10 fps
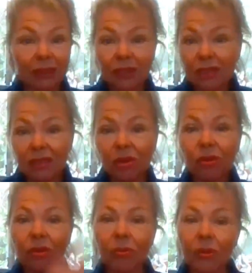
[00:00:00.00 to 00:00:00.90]
just know
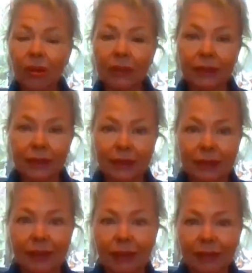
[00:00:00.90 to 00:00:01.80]
that we're all in this
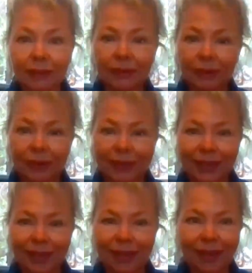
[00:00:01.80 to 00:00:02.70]
together.
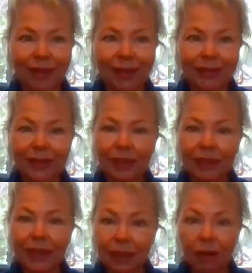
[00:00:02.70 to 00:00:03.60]
And
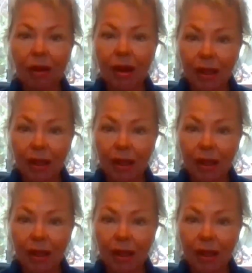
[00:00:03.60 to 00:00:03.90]
let our